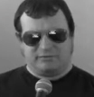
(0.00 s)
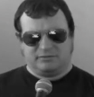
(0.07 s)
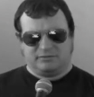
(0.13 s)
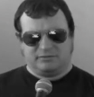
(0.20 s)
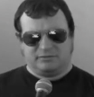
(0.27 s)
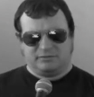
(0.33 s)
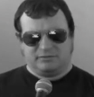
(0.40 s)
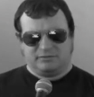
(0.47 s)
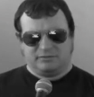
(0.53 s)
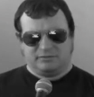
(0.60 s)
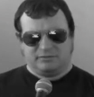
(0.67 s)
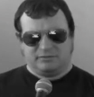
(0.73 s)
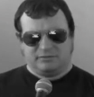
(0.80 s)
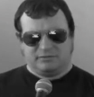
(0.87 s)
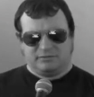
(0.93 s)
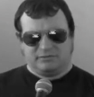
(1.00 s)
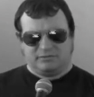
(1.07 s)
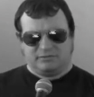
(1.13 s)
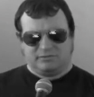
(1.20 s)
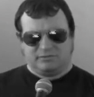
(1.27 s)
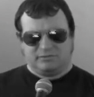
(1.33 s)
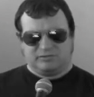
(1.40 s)

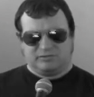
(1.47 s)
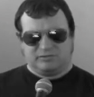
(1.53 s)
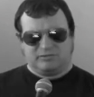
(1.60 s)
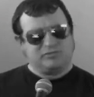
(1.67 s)
(silence)